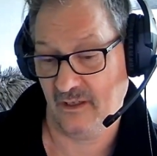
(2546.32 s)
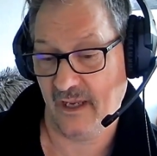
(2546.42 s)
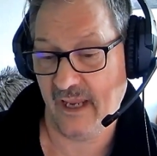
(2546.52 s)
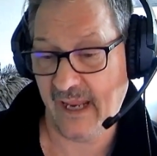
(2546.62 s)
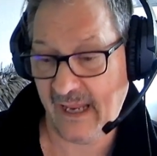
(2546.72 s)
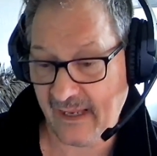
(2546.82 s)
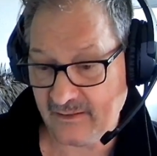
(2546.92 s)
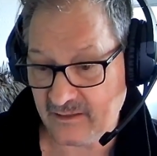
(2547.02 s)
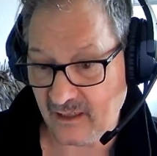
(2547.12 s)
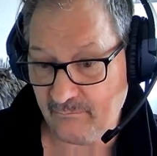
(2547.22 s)

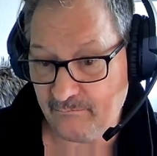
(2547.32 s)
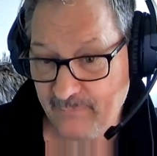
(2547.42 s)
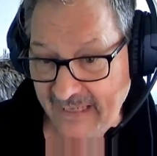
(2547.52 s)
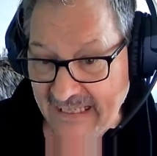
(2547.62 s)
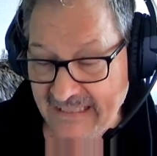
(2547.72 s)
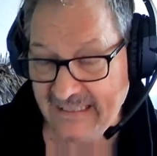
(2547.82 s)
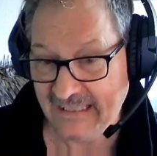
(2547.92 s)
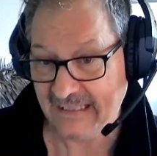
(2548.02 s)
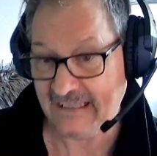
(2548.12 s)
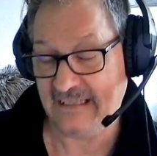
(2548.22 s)
and
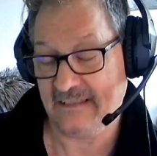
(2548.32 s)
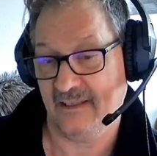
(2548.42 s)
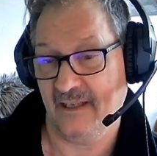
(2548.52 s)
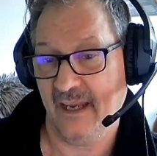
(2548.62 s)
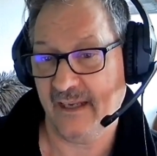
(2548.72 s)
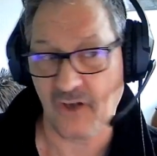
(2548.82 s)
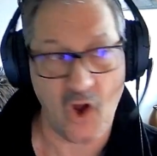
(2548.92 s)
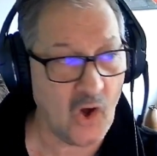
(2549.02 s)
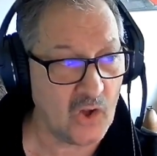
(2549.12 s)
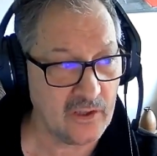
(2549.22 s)
meaning and
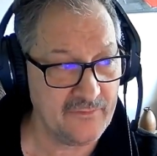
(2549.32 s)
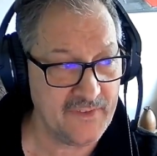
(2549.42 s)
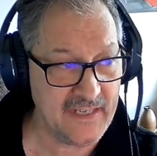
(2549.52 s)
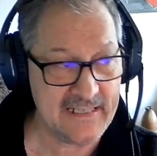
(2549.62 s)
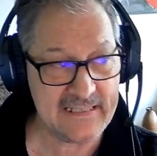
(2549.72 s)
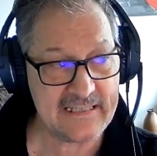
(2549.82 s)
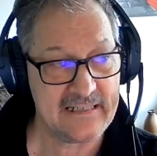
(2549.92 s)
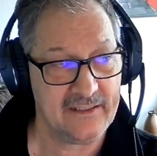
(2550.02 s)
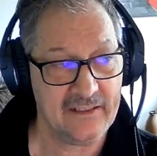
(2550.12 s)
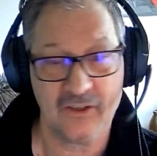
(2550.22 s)
all of these,
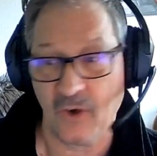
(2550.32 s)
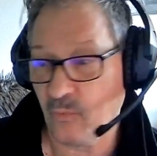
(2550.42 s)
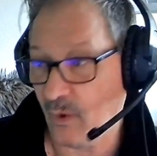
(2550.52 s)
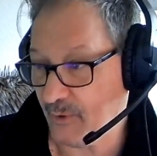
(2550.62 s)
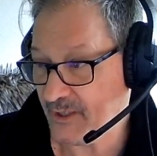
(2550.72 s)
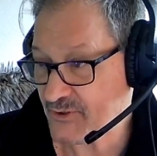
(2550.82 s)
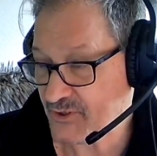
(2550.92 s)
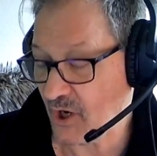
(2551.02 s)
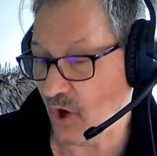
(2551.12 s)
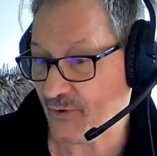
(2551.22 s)
you know, what we used
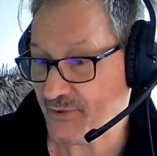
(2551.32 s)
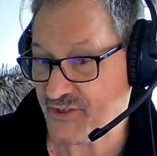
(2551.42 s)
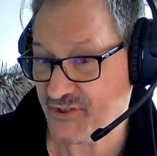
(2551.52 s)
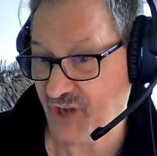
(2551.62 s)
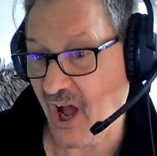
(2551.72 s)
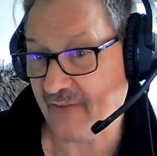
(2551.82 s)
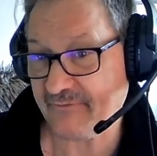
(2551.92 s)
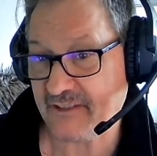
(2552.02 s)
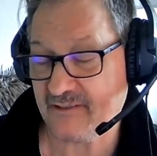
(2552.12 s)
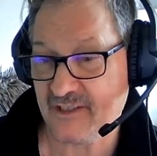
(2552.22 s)
to call
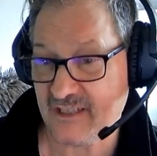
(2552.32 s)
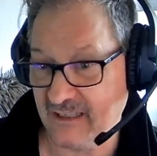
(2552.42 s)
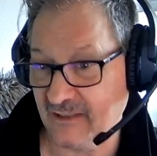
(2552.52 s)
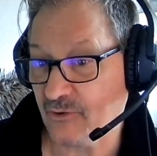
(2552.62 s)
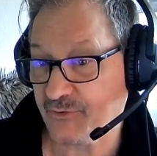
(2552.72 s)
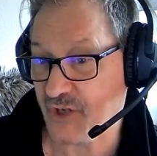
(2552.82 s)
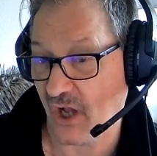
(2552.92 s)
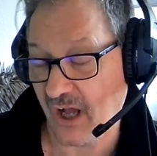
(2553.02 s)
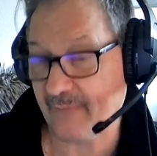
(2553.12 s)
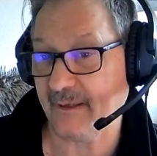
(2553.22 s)
soft skill
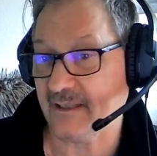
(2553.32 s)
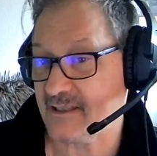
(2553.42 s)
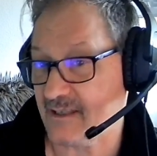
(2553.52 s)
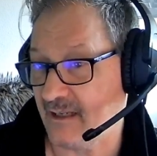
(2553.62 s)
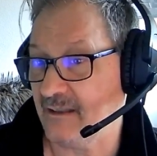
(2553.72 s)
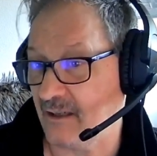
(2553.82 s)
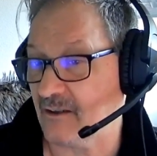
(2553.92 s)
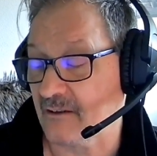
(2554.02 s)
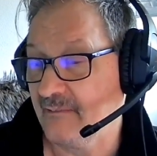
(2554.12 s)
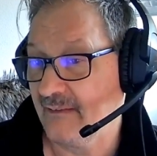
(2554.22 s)
topics in
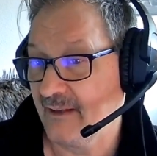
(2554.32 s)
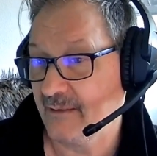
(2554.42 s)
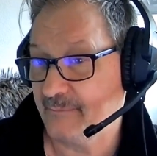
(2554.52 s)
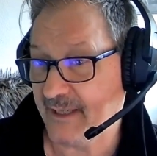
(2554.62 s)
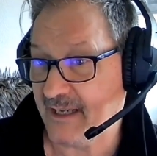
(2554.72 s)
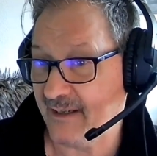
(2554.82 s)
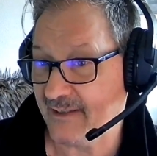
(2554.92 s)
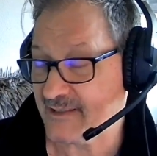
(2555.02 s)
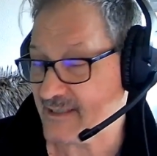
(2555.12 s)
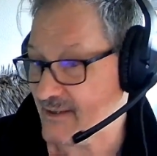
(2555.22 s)
here, because